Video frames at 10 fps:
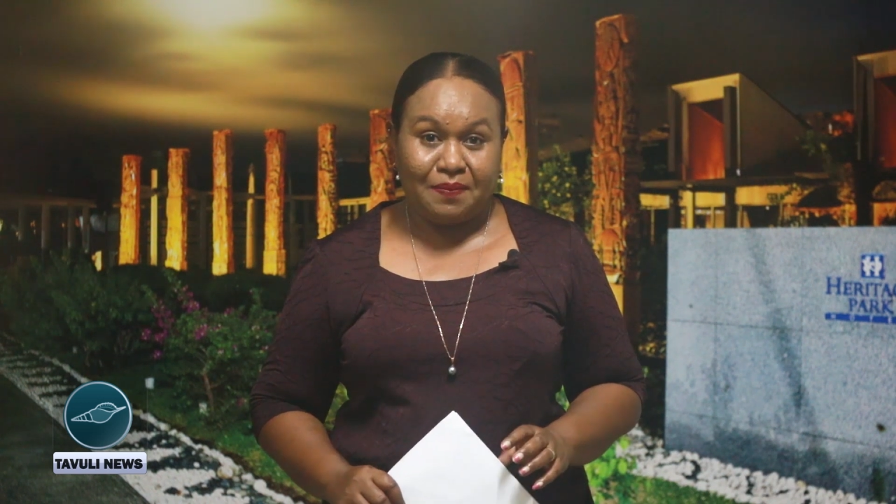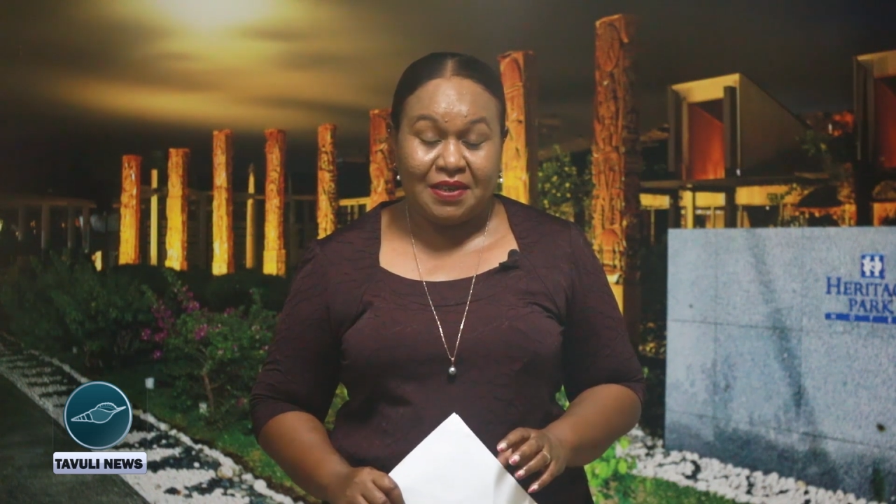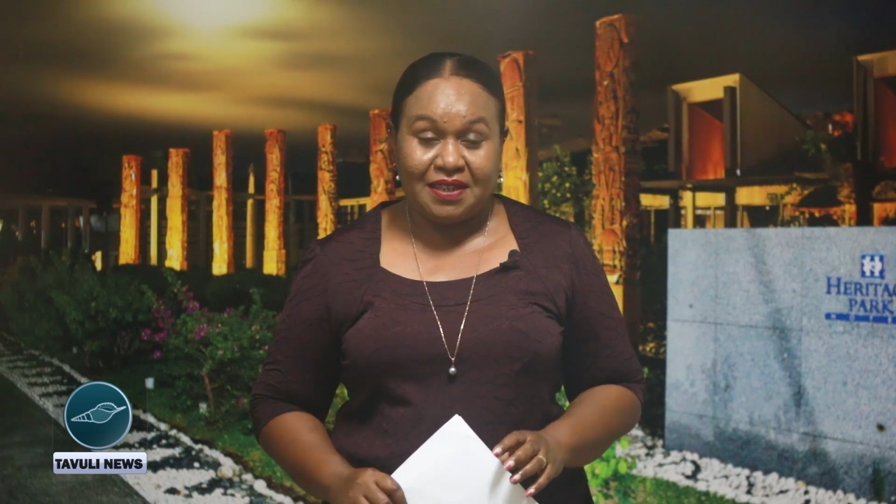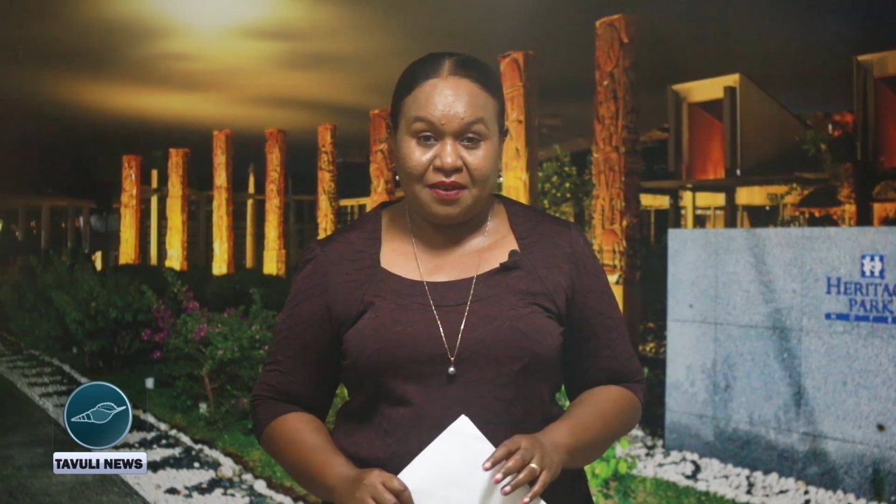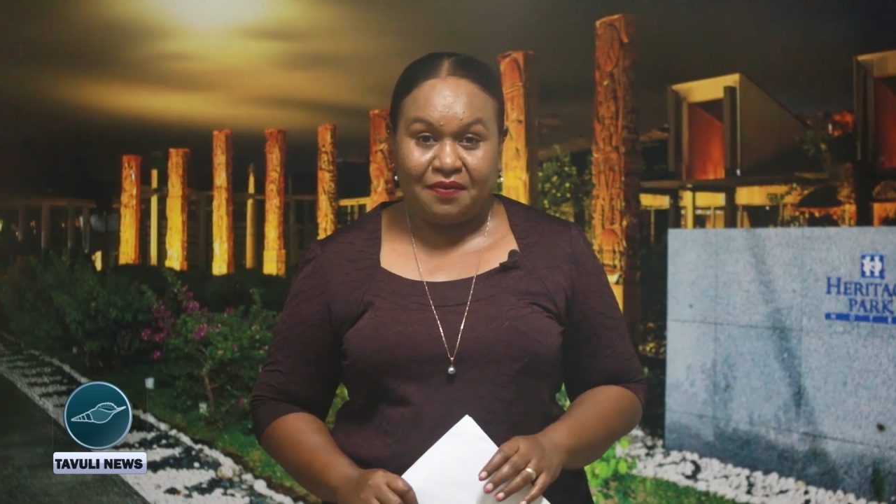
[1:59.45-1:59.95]

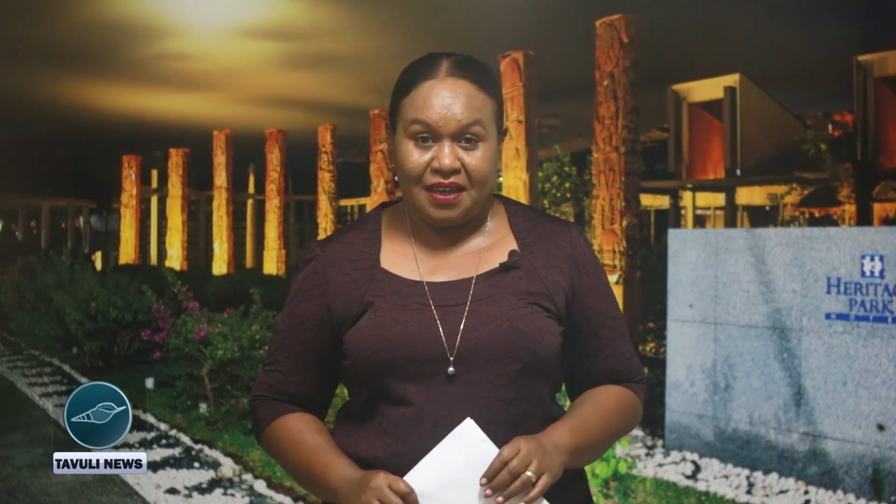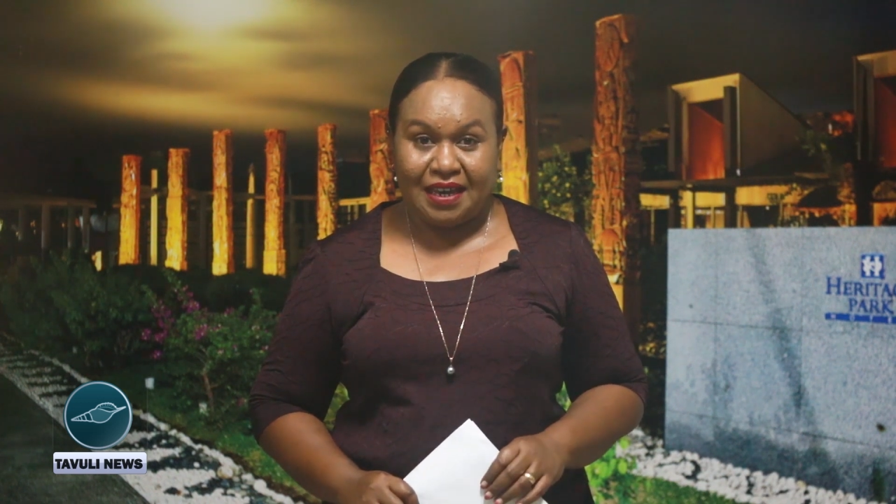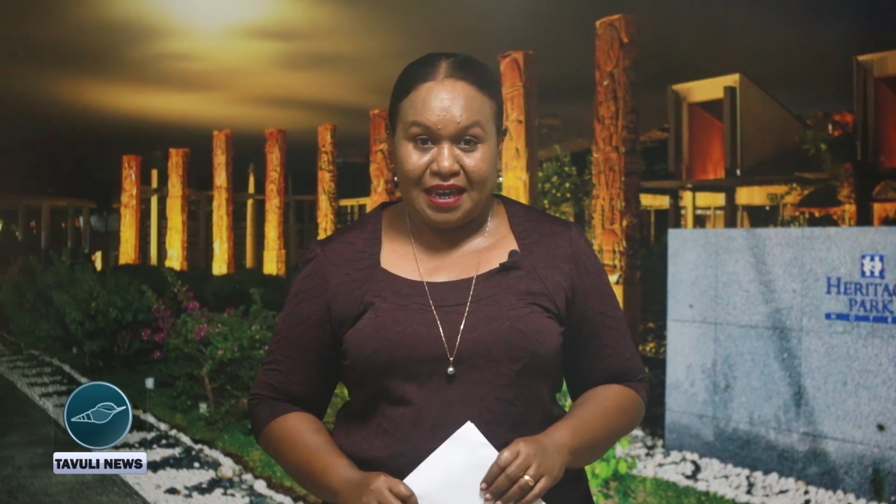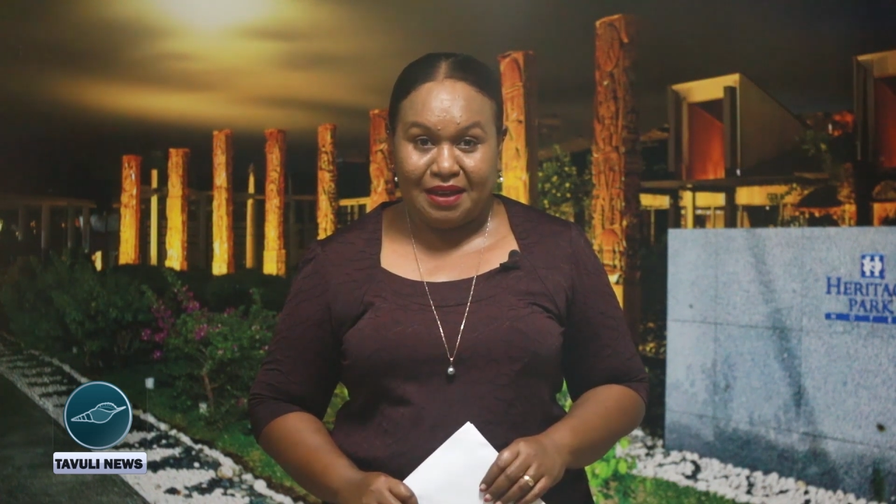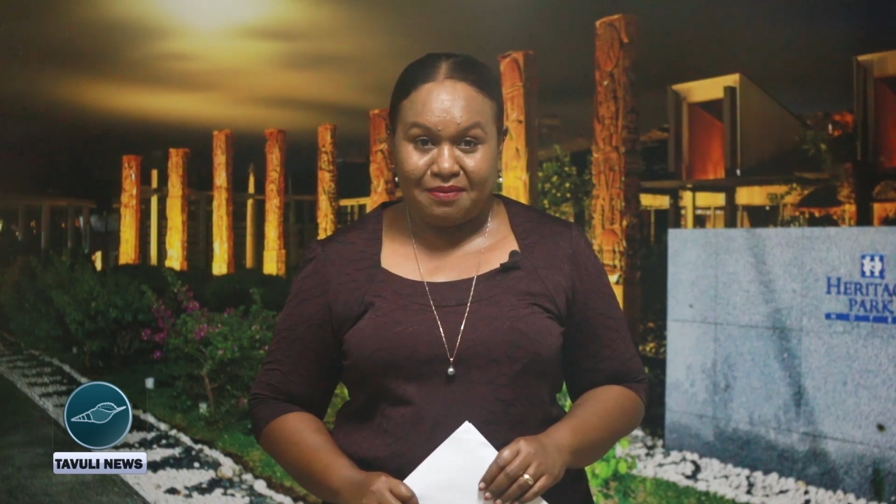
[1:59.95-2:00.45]
Pacific
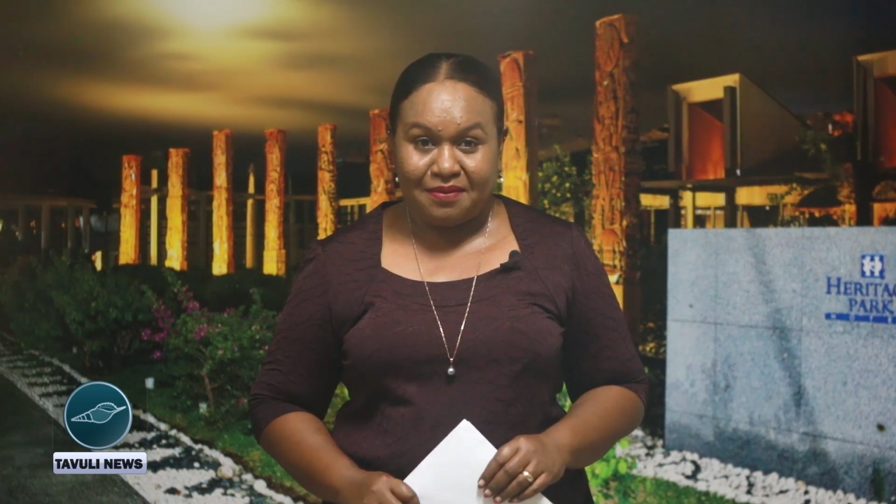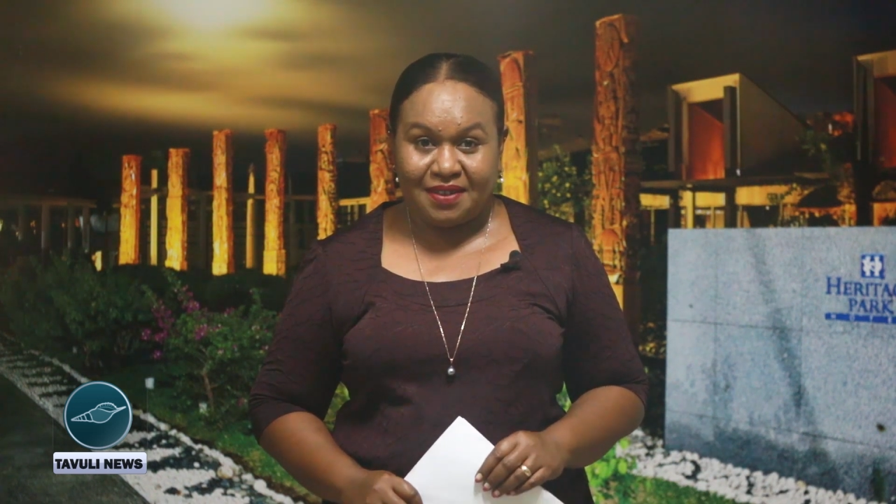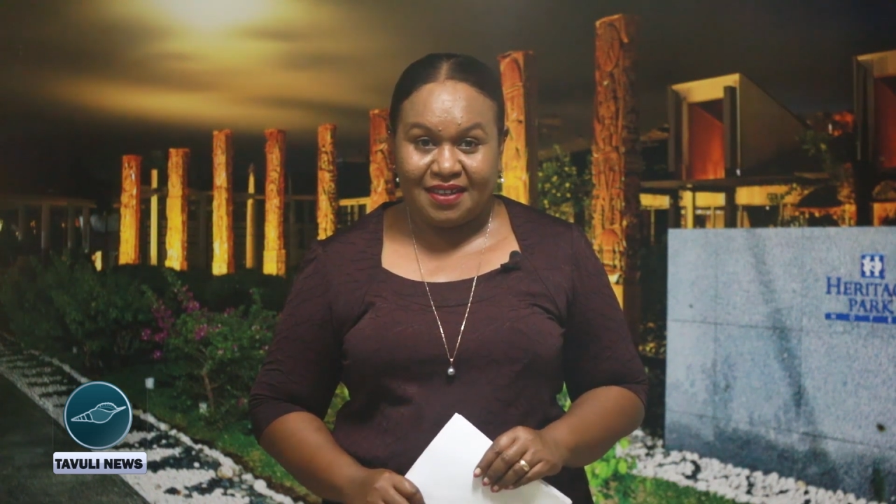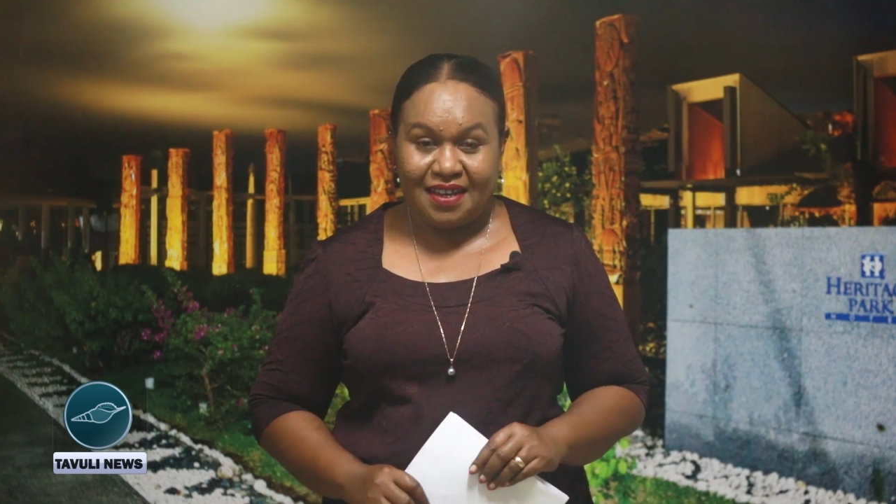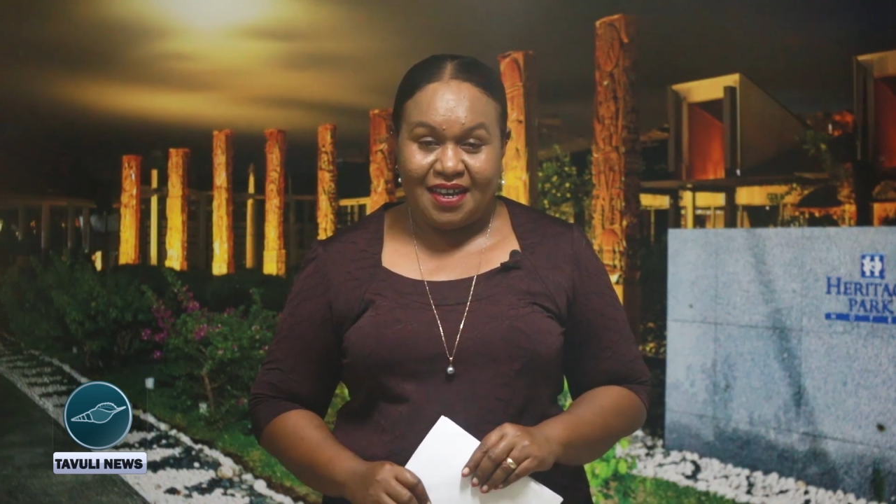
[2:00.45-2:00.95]

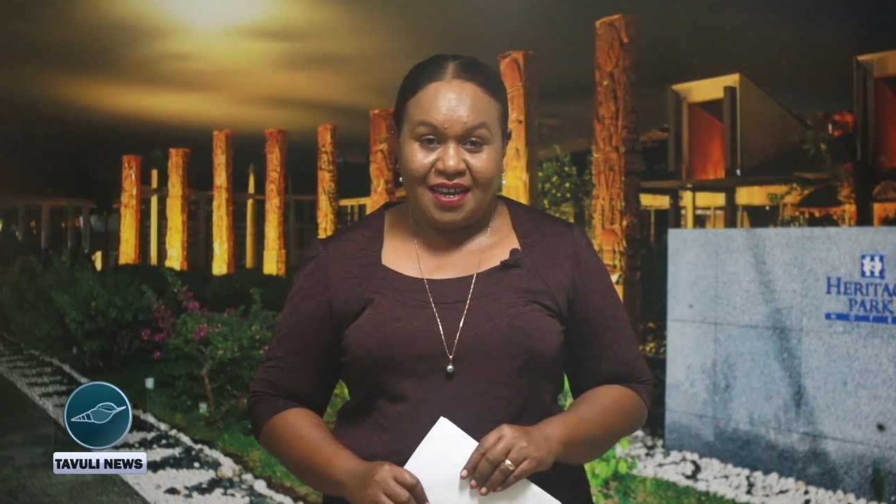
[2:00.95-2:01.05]
Games.